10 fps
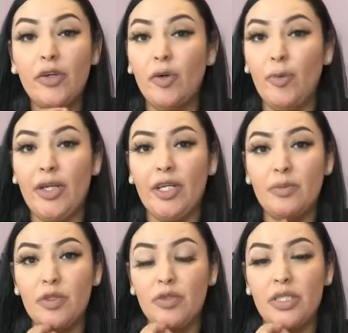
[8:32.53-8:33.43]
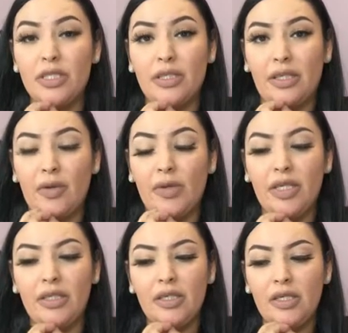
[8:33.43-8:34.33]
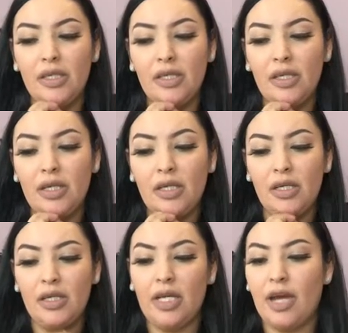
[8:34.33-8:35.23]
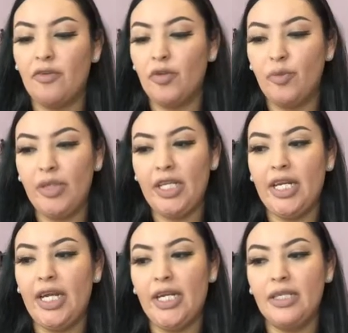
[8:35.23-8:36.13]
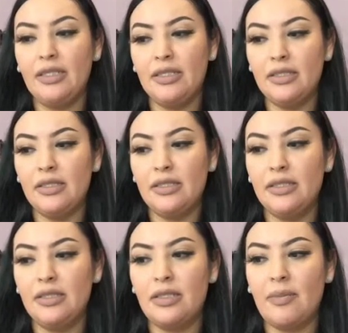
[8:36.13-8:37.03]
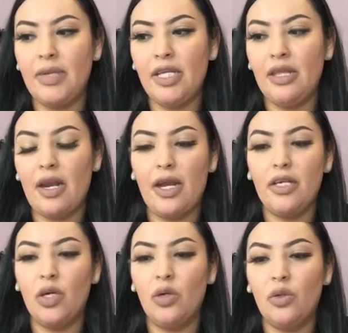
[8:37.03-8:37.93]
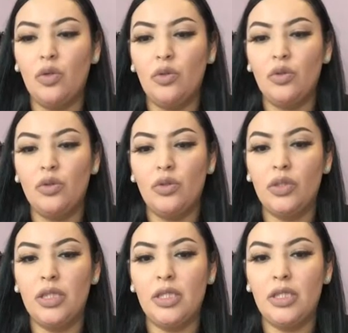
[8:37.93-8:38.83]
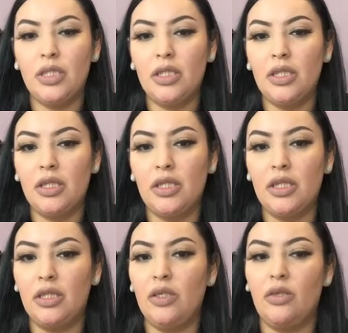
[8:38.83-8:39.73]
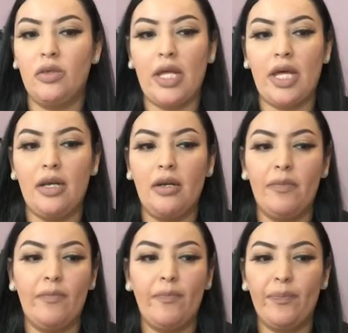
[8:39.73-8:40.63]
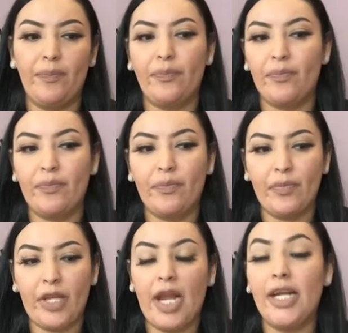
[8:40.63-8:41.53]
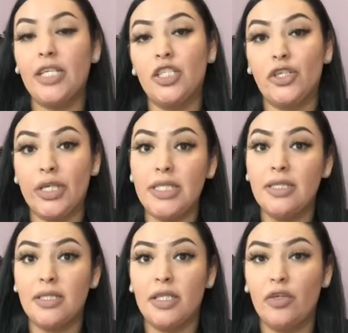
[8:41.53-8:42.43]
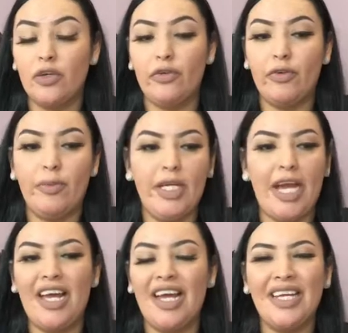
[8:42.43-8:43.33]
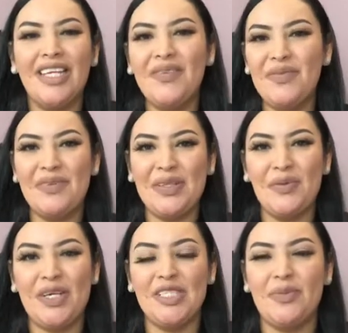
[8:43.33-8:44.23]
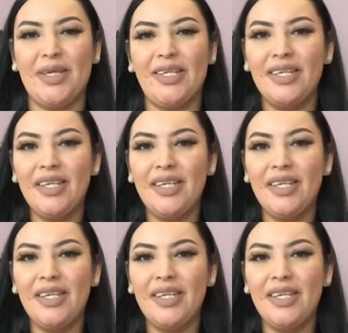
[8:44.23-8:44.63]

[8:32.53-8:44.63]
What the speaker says: open up to just anyone. You have to be like somebody that I know, you know, that I can trust in order for me. I can't even find the words, but